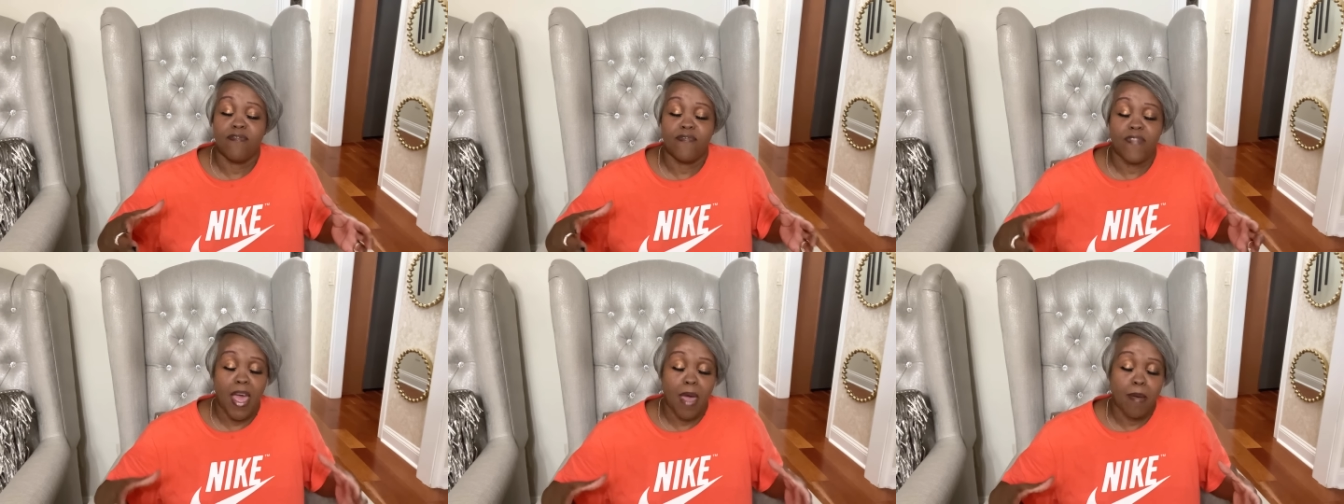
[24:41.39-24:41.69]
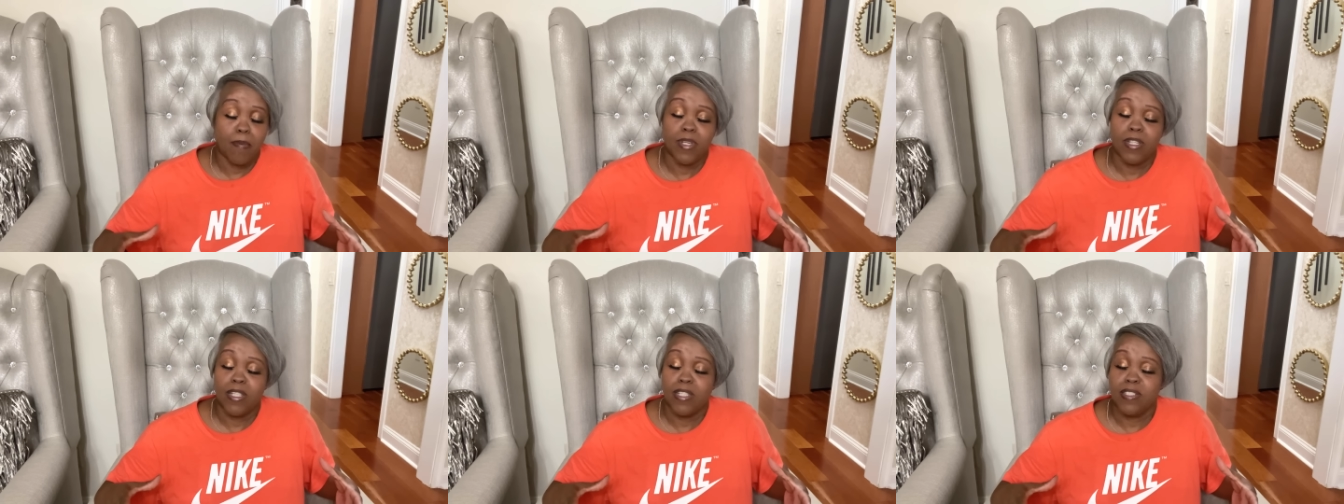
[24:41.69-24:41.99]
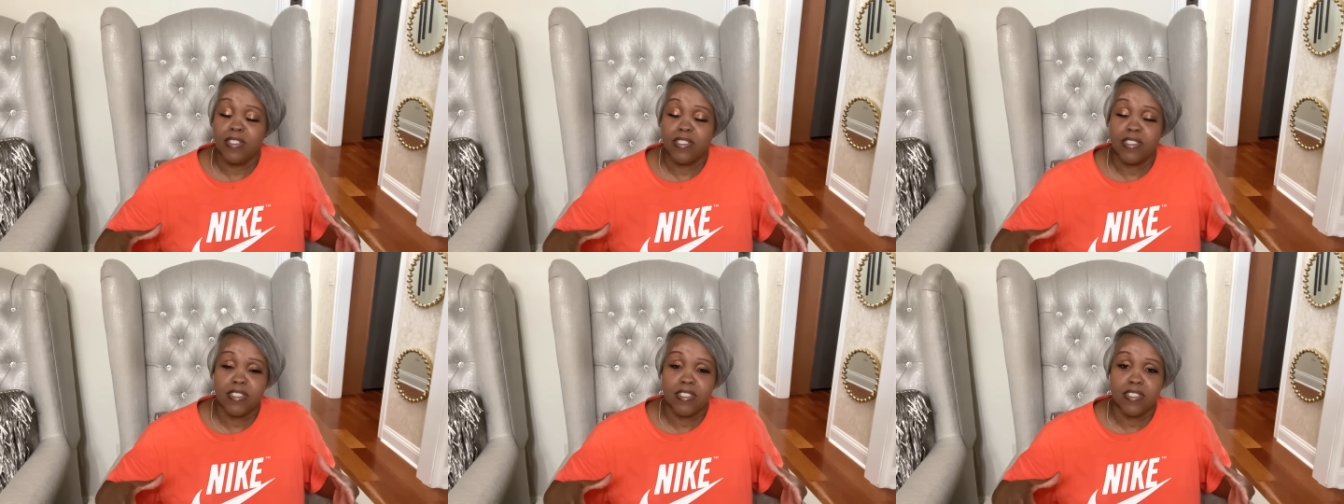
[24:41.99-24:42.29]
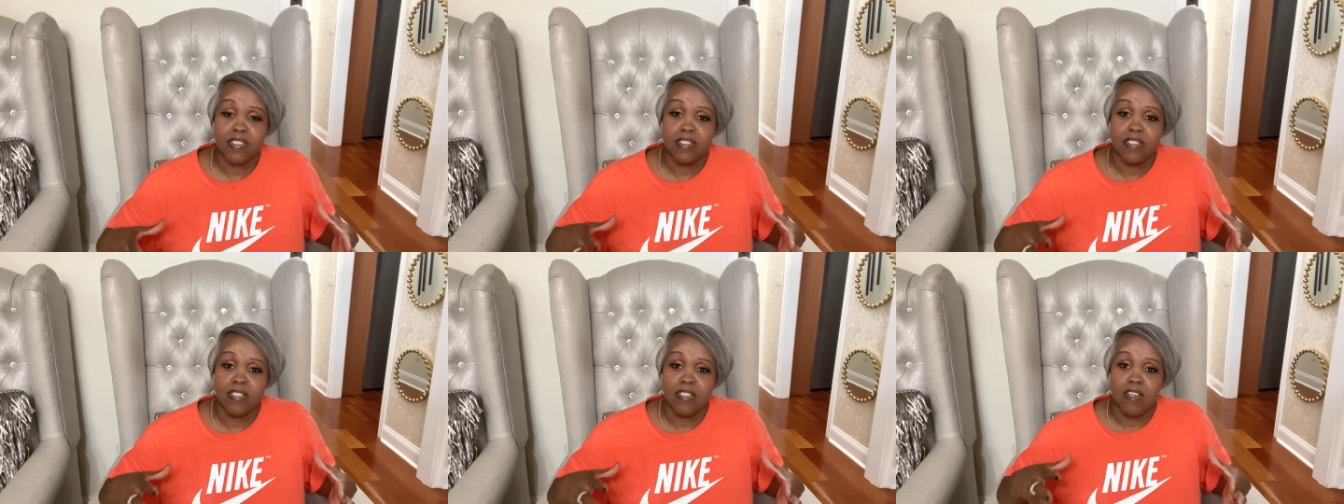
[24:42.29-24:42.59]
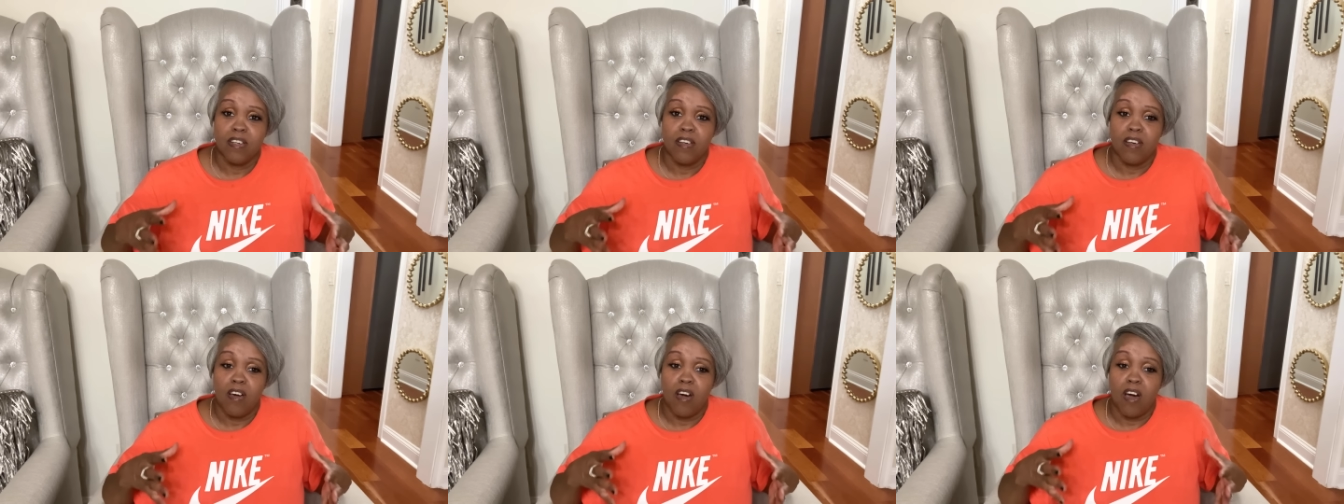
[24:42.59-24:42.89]
fabulous
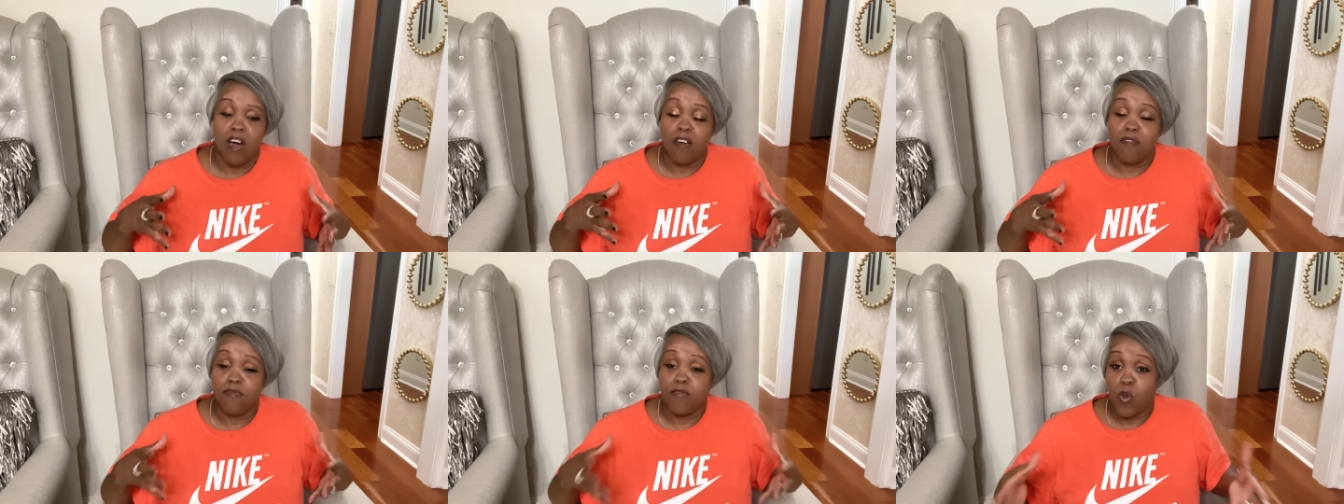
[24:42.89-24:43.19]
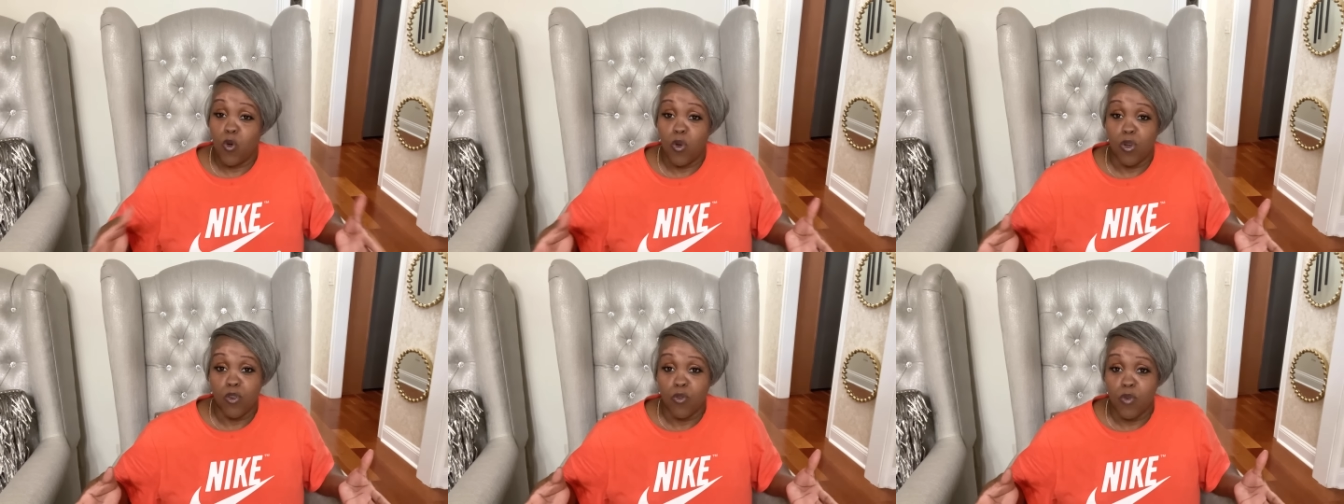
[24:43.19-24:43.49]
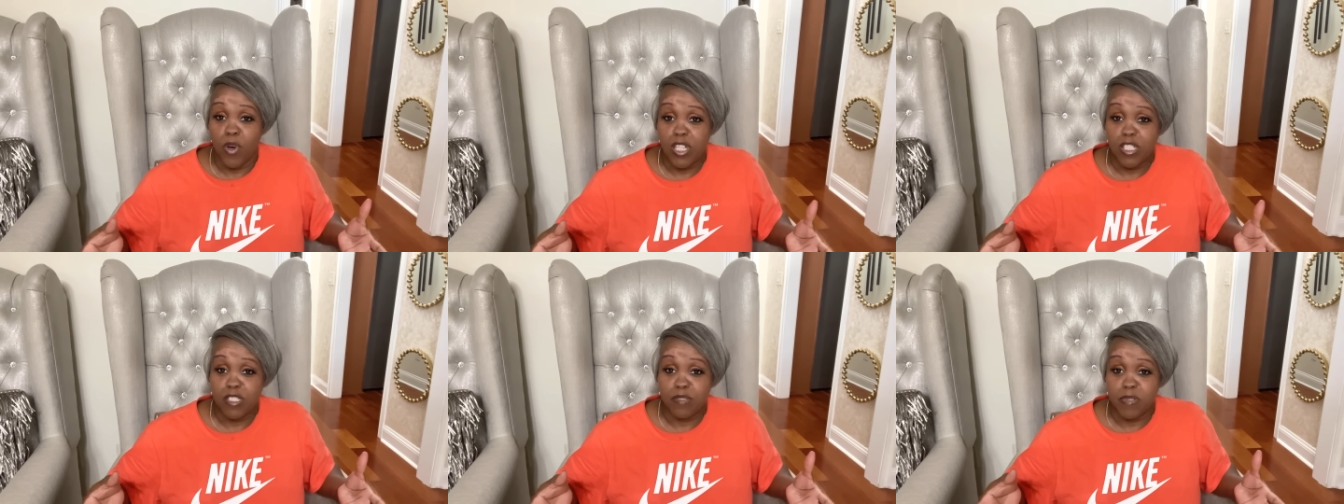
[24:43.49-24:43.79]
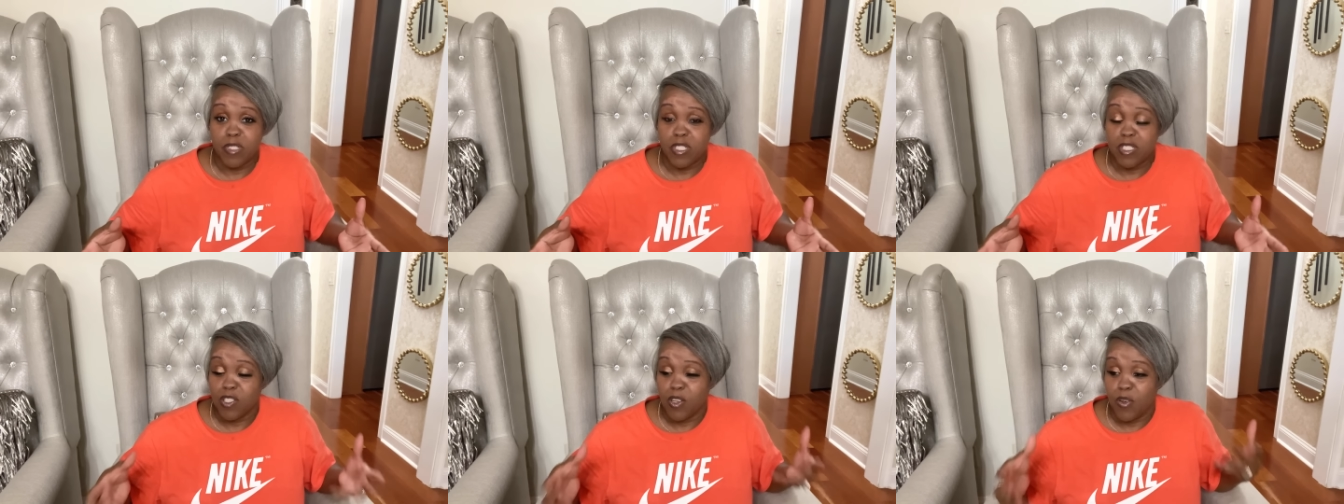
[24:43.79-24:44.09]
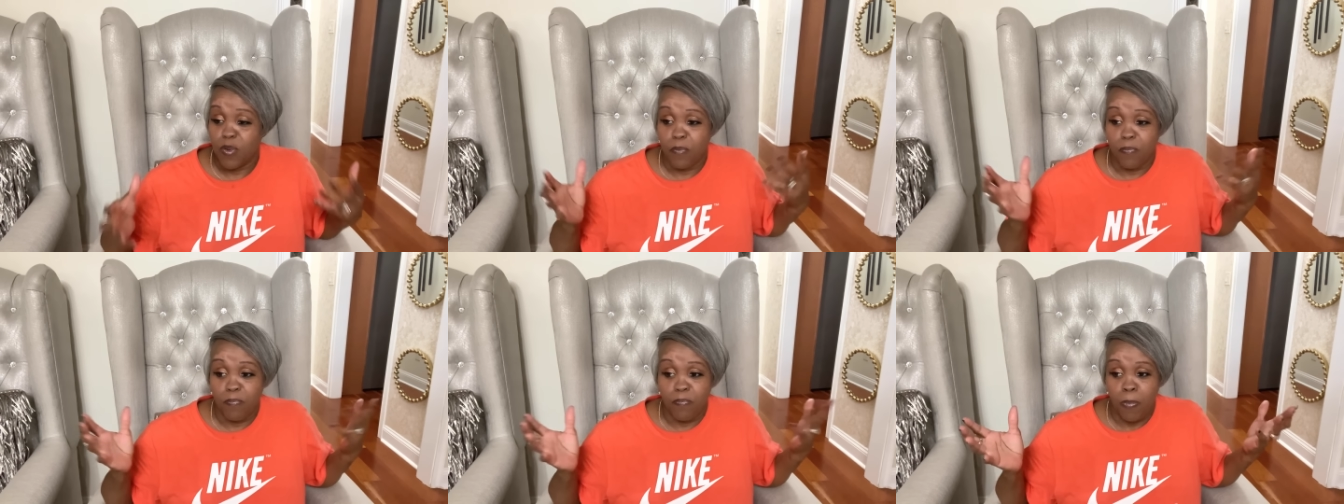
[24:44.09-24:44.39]
uh, floral arrangement. So